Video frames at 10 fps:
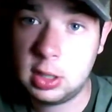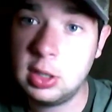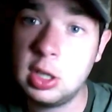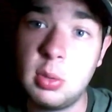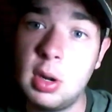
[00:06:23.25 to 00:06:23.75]

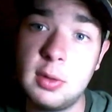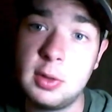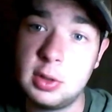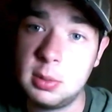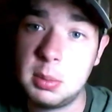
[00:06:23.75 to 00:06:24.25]
continue on
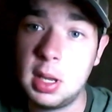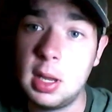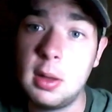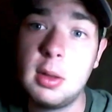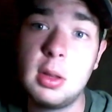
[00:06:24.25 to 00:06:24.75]
with
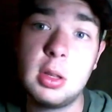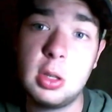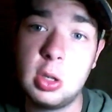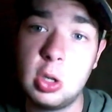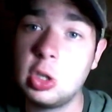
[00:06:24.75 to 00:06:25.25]
some
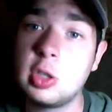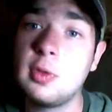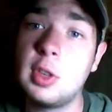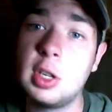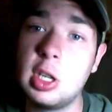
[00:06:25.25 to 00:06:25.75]

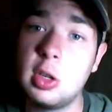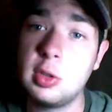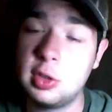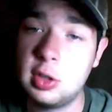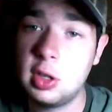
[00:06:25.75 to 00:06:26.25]
urgent
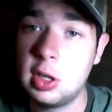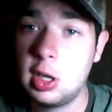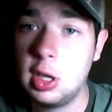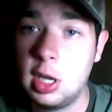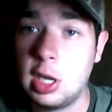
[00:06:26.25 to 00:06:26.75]
videos.
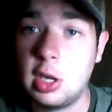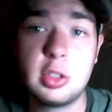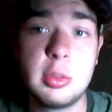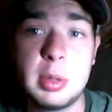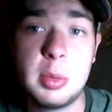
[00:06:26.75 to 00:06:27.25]
I know
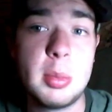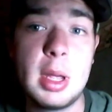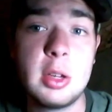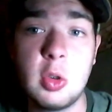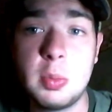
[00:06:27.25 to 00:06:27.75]
some people in
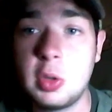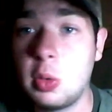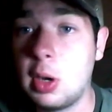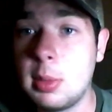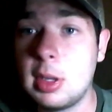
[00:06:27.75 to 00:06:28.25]
my group
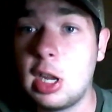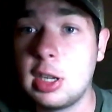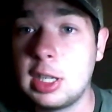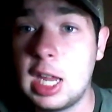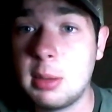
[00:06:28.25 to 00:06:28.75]
don't want to be
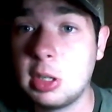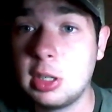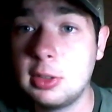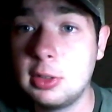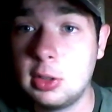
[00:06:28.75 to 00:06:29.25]
on
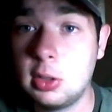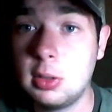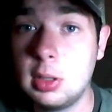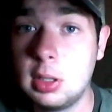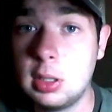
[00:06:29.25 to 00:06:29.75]
camera,
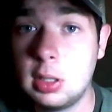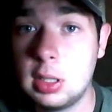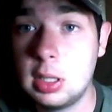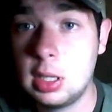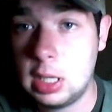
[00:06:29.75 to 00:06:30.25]
so
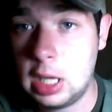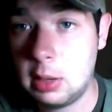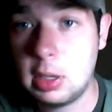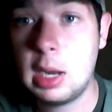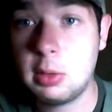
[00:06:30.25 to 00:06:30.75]

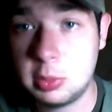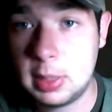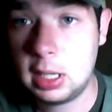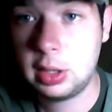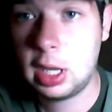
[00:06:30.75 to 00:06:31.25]
I
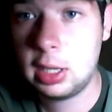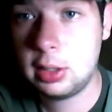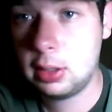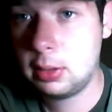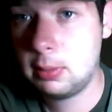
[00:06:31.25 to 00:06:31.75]
respect that.